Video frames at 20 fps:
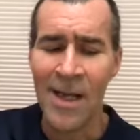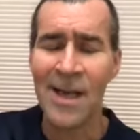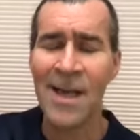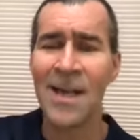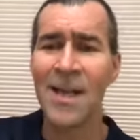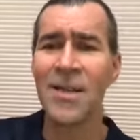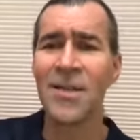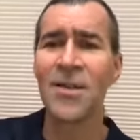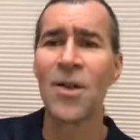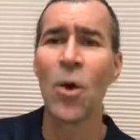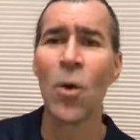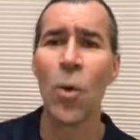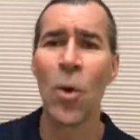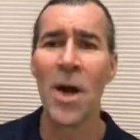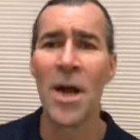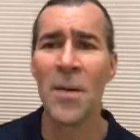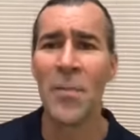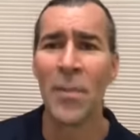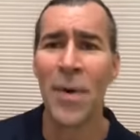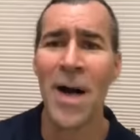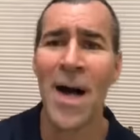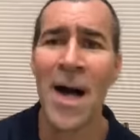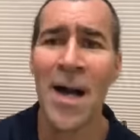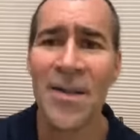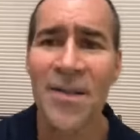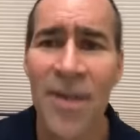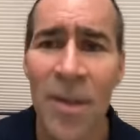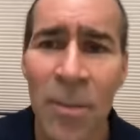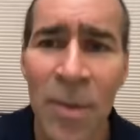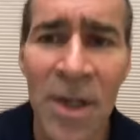is quite
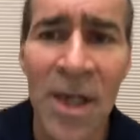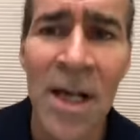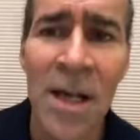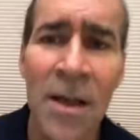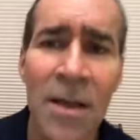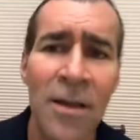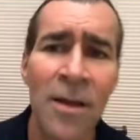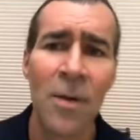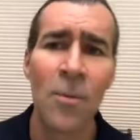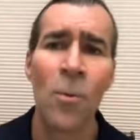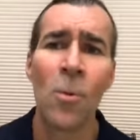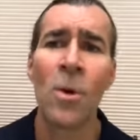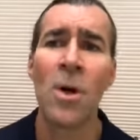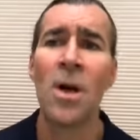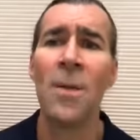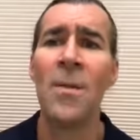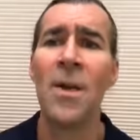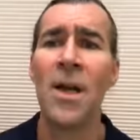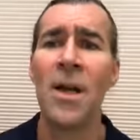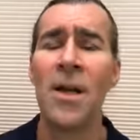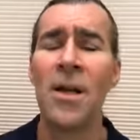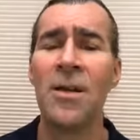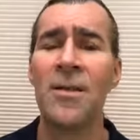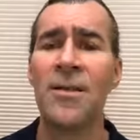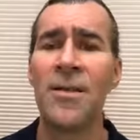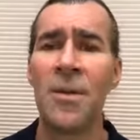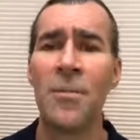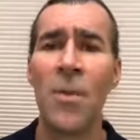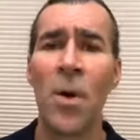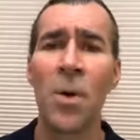possibly the one that
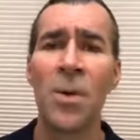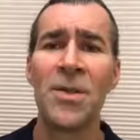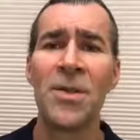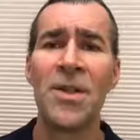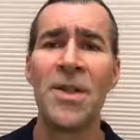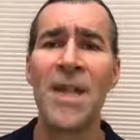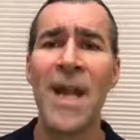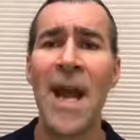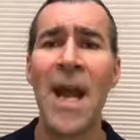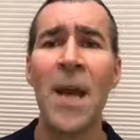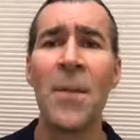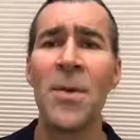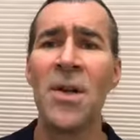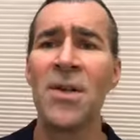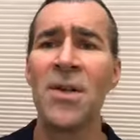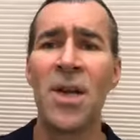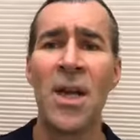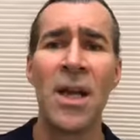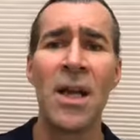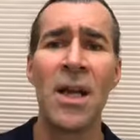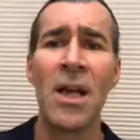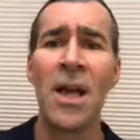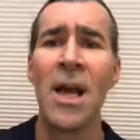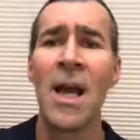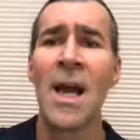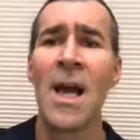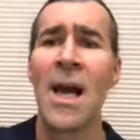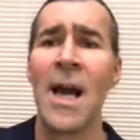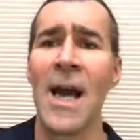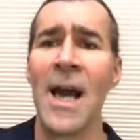is the most damaging.
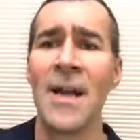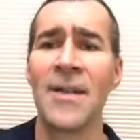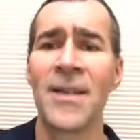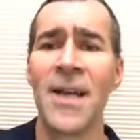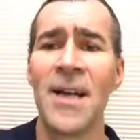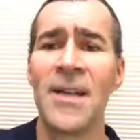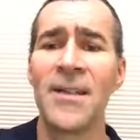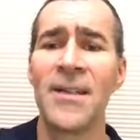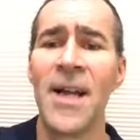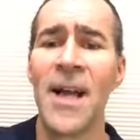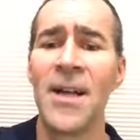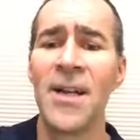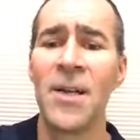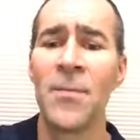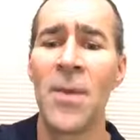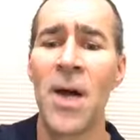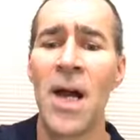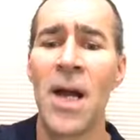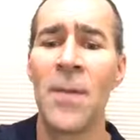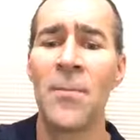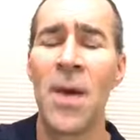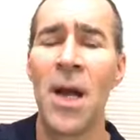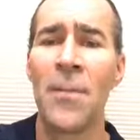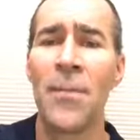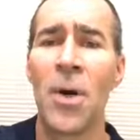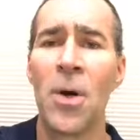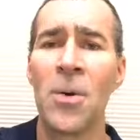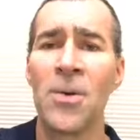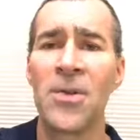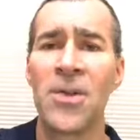As I said in my
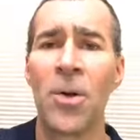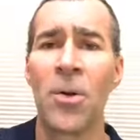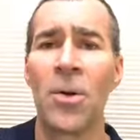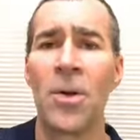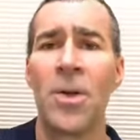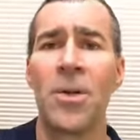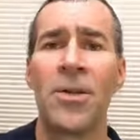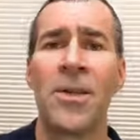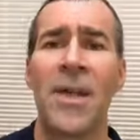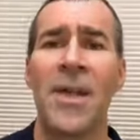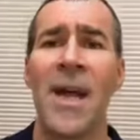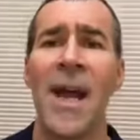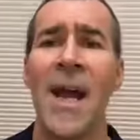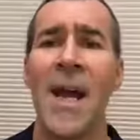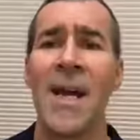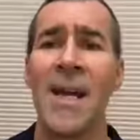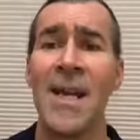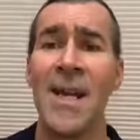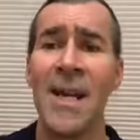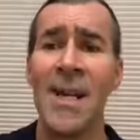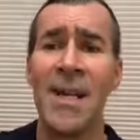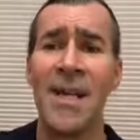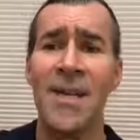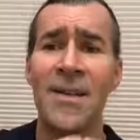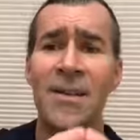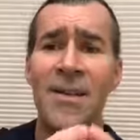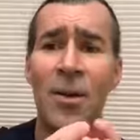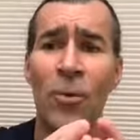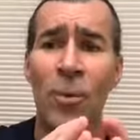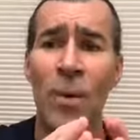post earlier today, it
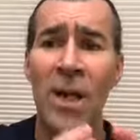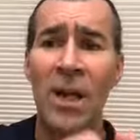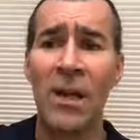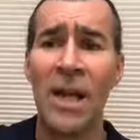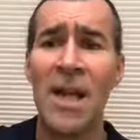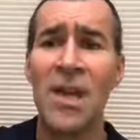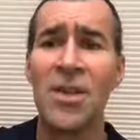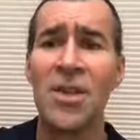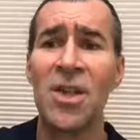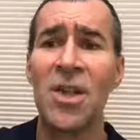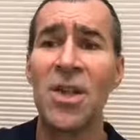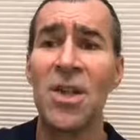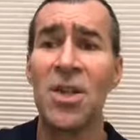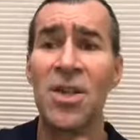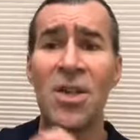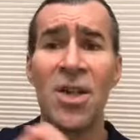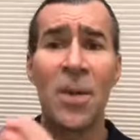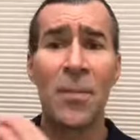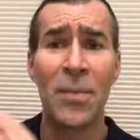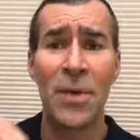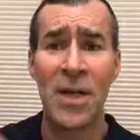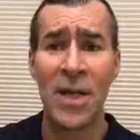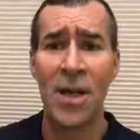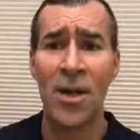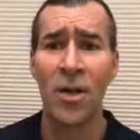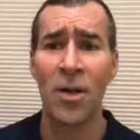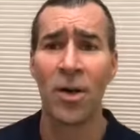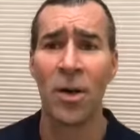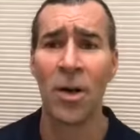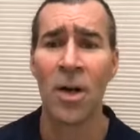is the relationship
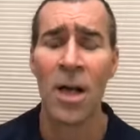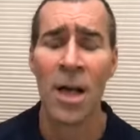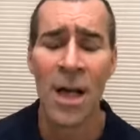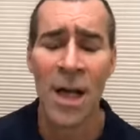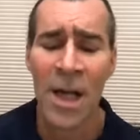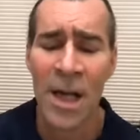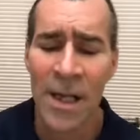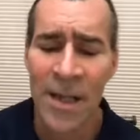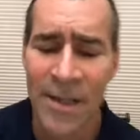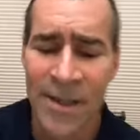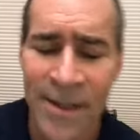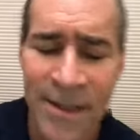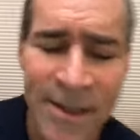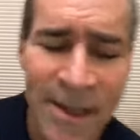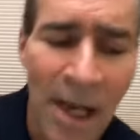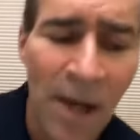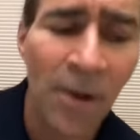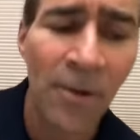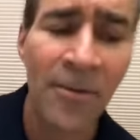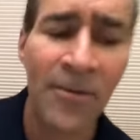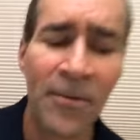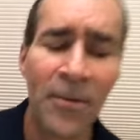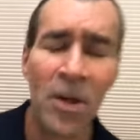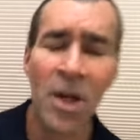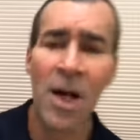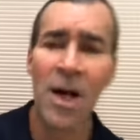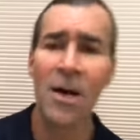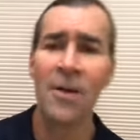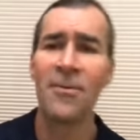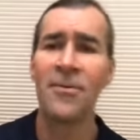killer.
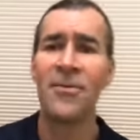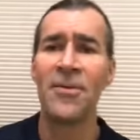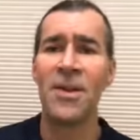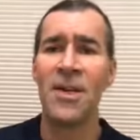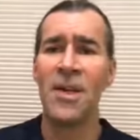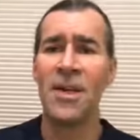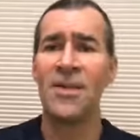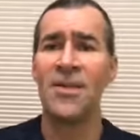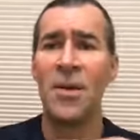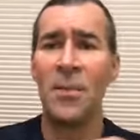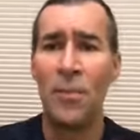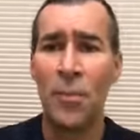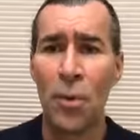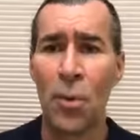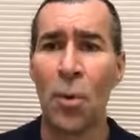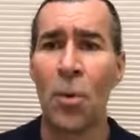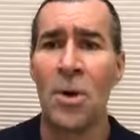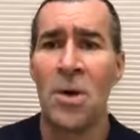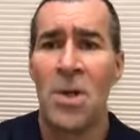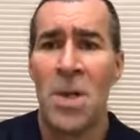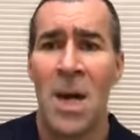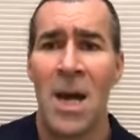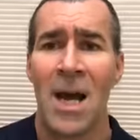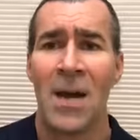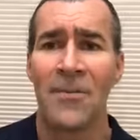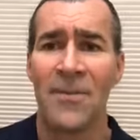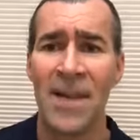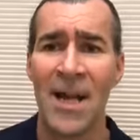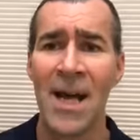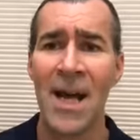Self-love is important. You
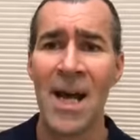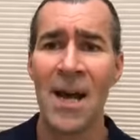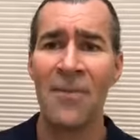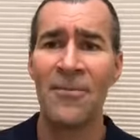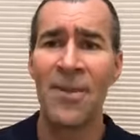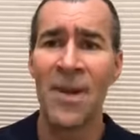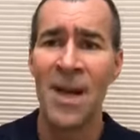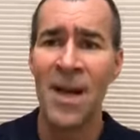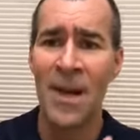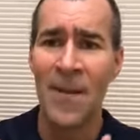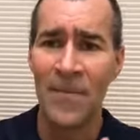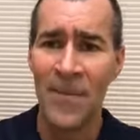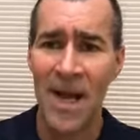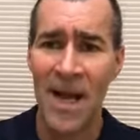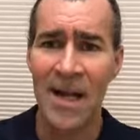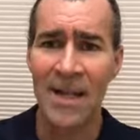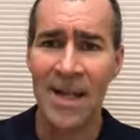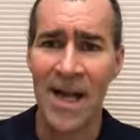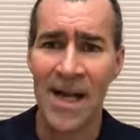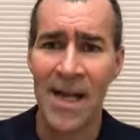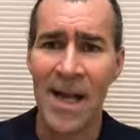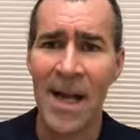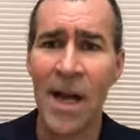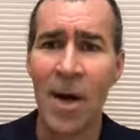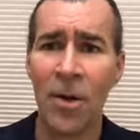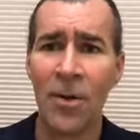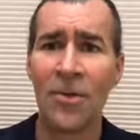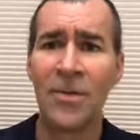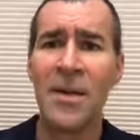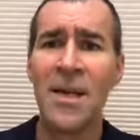have to have that
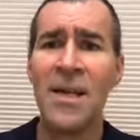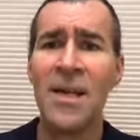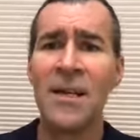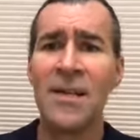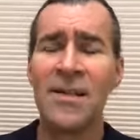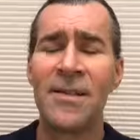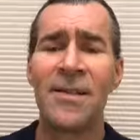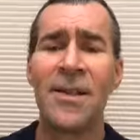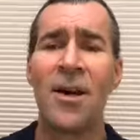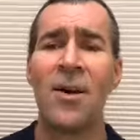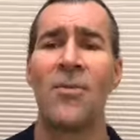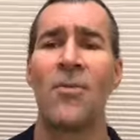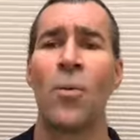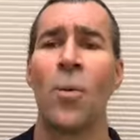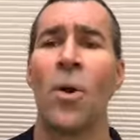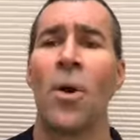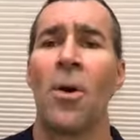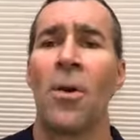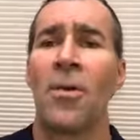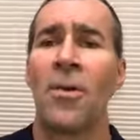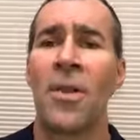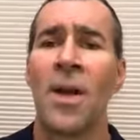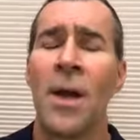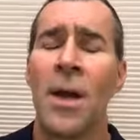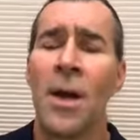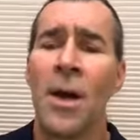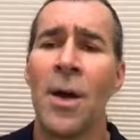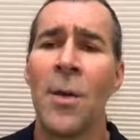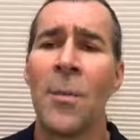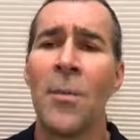healthy self-worth.
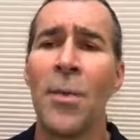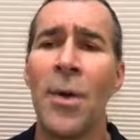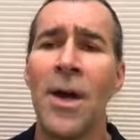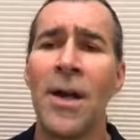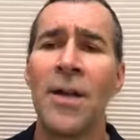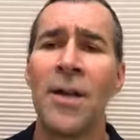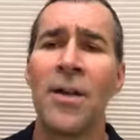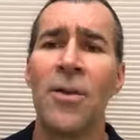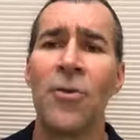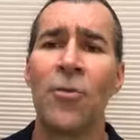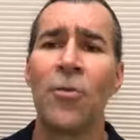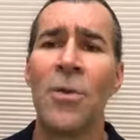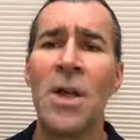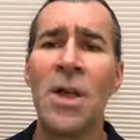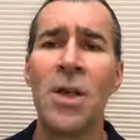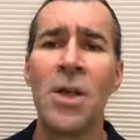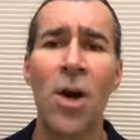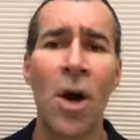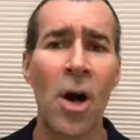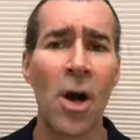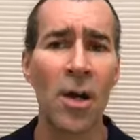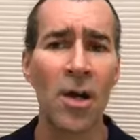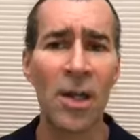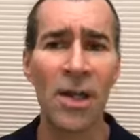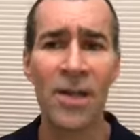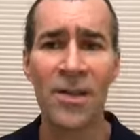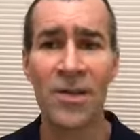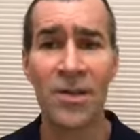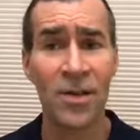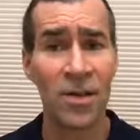But
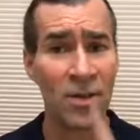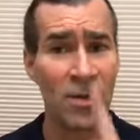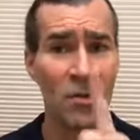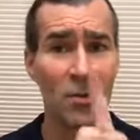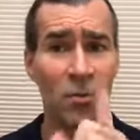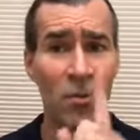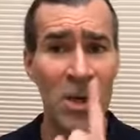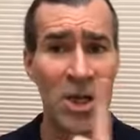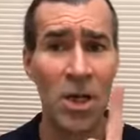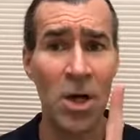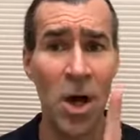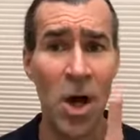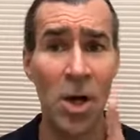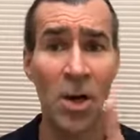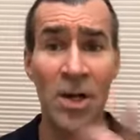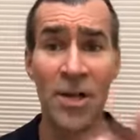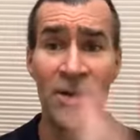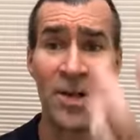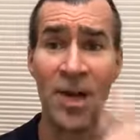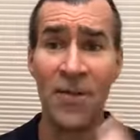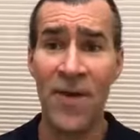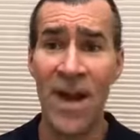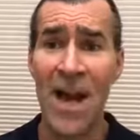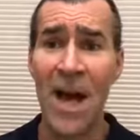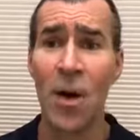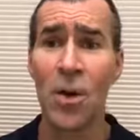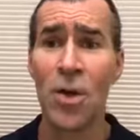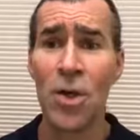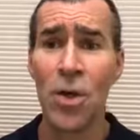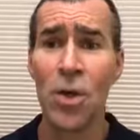regardless of
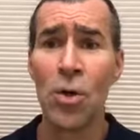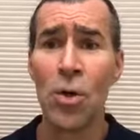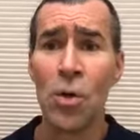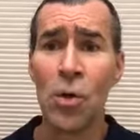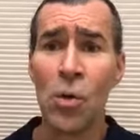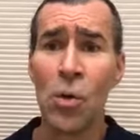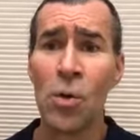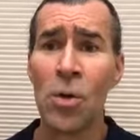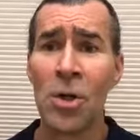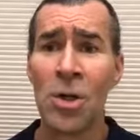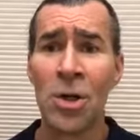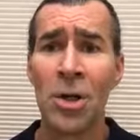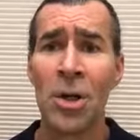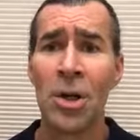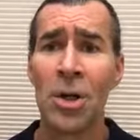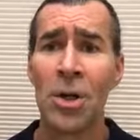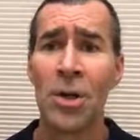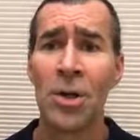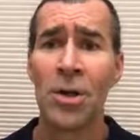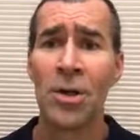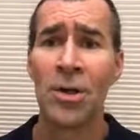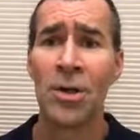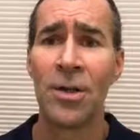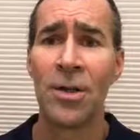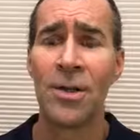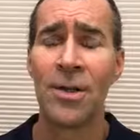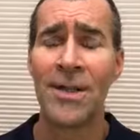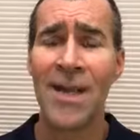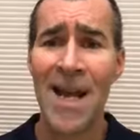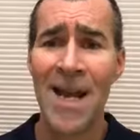how you
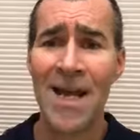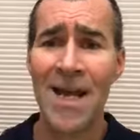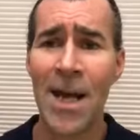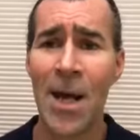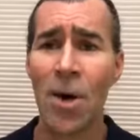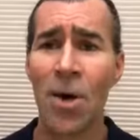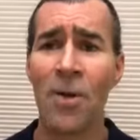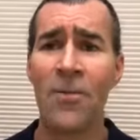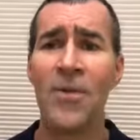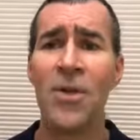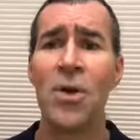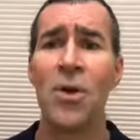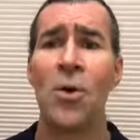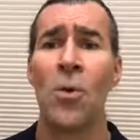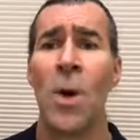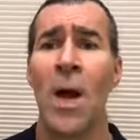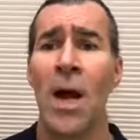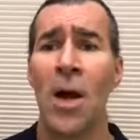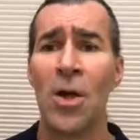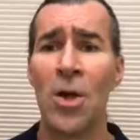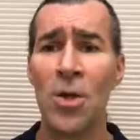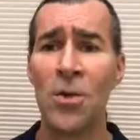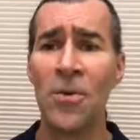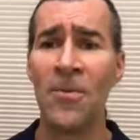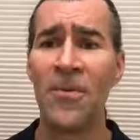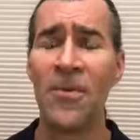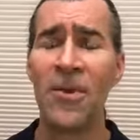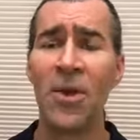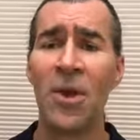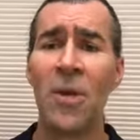take care of you, how
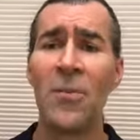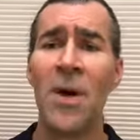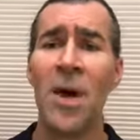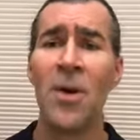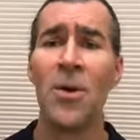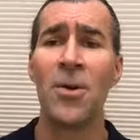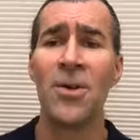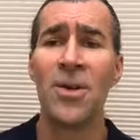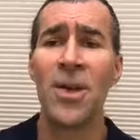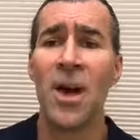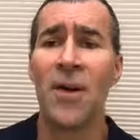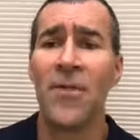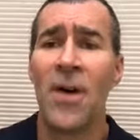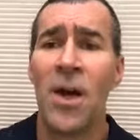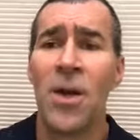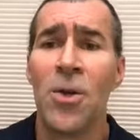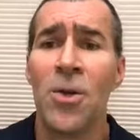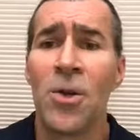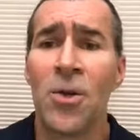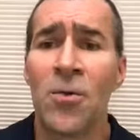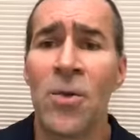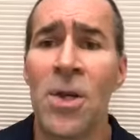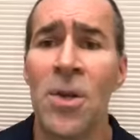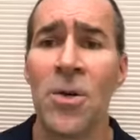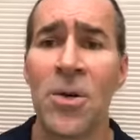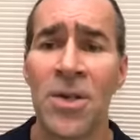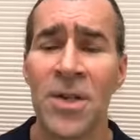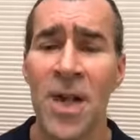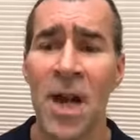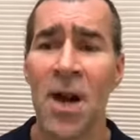you feel about yourself, how you treat
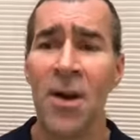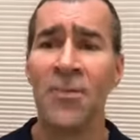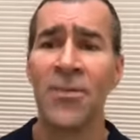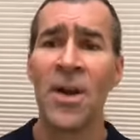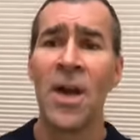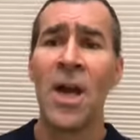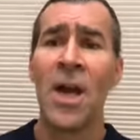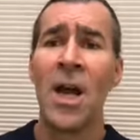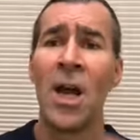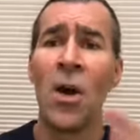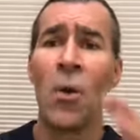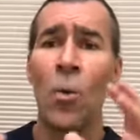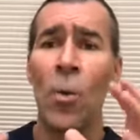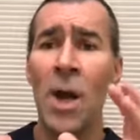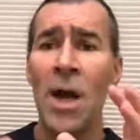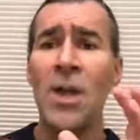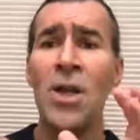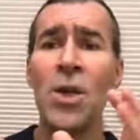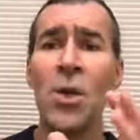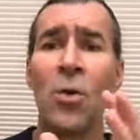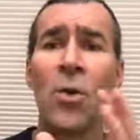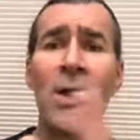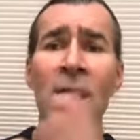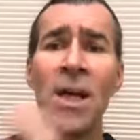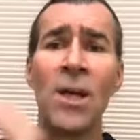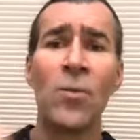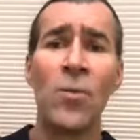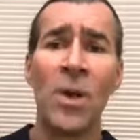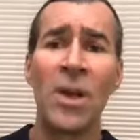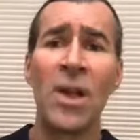yourself, when you're in